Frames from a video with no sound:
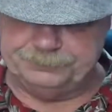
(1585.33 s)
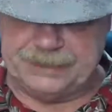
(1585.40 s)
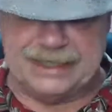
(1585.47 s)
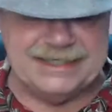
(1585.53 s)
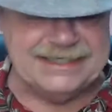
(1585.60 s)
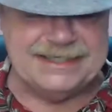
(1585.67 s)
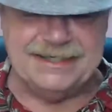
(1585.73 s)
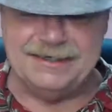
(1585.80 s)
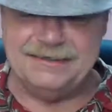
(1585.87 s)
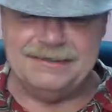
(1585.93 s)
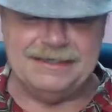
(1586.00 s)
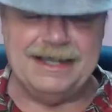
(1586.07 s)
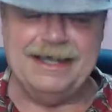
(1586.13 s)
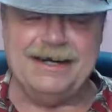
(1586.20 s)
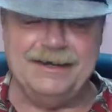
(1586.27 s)

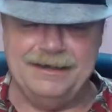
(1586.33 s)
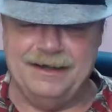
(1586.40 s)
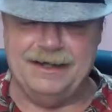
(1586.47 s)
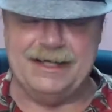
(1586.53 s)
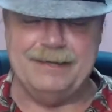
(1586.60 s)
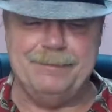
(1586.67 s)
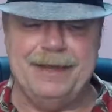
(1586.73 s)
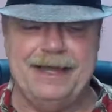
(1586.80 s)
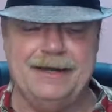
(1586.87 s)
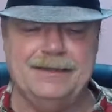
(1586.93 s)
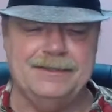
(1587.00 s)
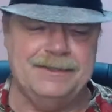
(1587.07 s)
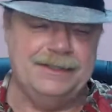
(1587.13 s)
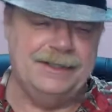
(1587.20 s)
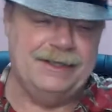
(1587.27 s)
Still kind of doggy
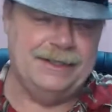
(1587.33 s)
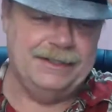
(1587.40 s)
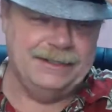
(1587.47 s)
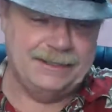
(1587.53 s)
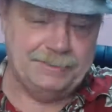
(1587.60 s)
paddles and